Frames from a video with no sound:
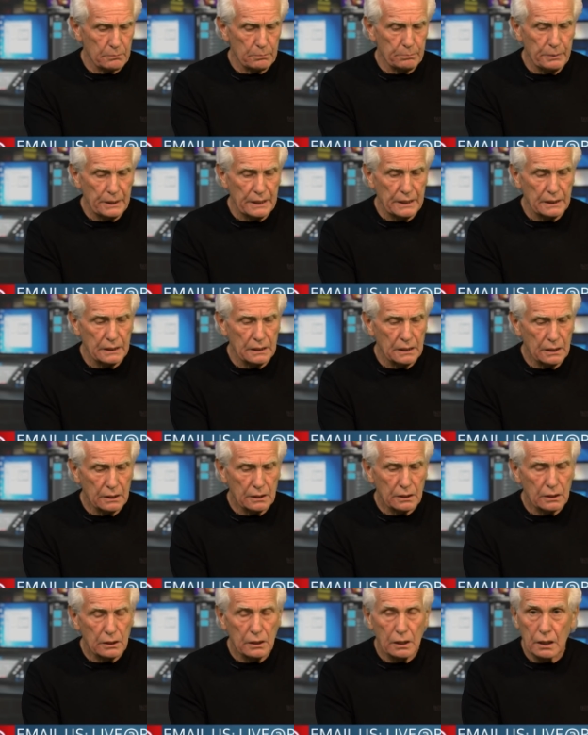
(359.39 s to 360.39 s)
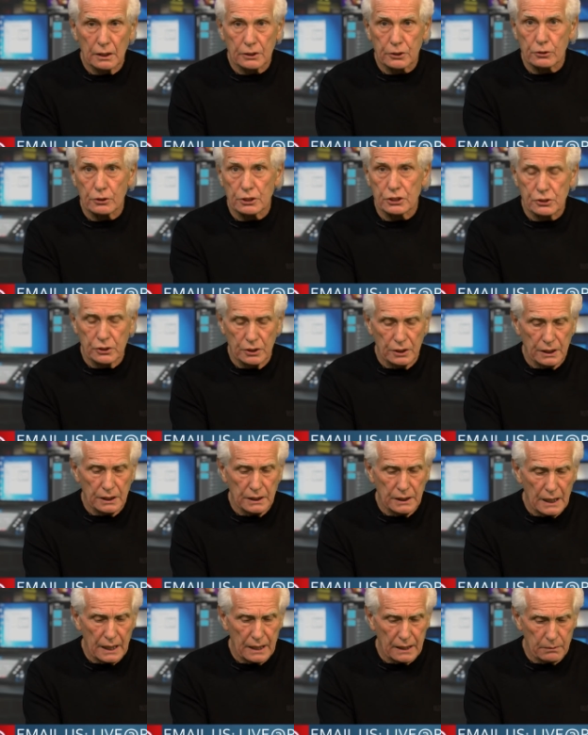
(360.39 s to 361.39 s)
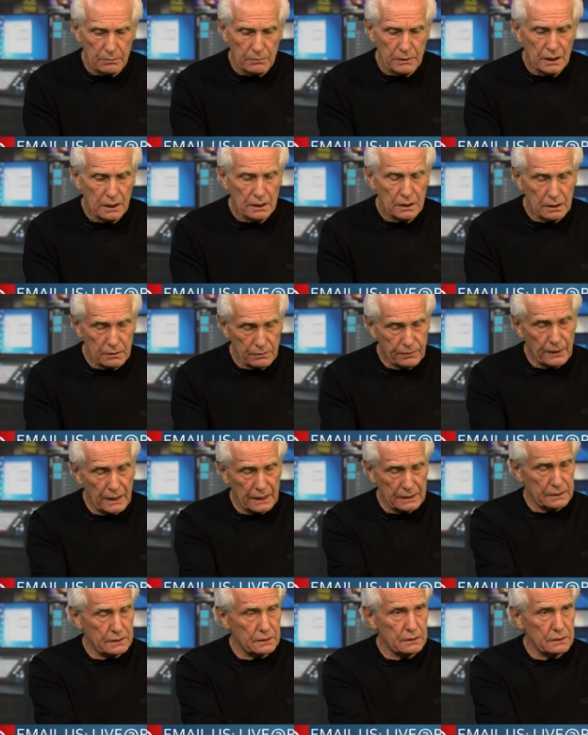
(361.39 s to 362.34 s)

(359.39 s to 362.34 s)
being a Christian in name. And in fact,